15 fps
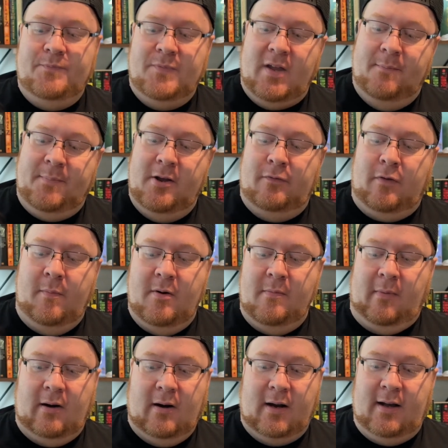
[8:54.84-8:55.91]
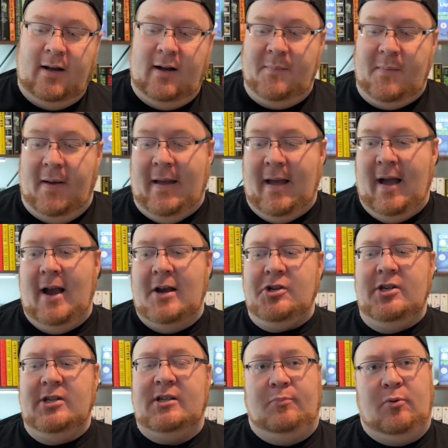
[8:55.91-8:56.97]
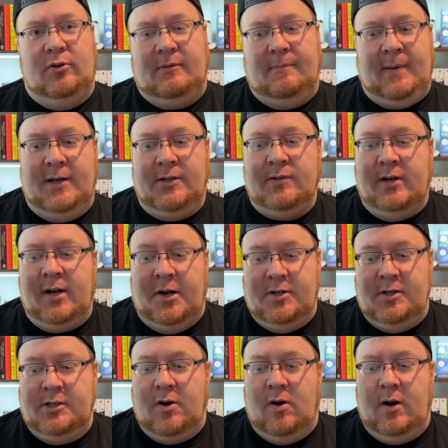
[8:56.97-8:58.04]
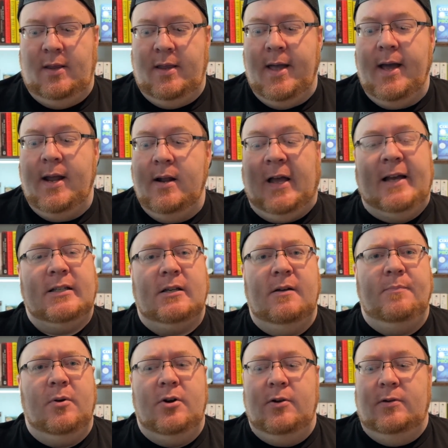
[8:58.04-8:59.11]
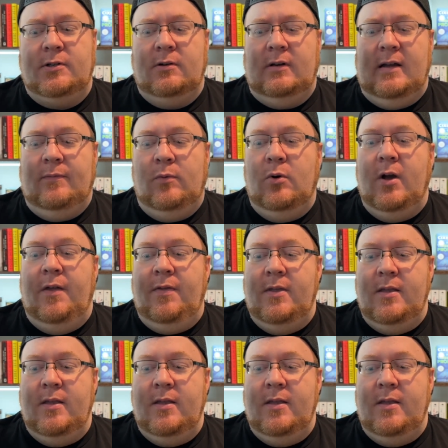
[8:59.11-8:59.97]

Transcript: a beautiful bookmark. I actually support their Patreon. I just started that as a producer level, and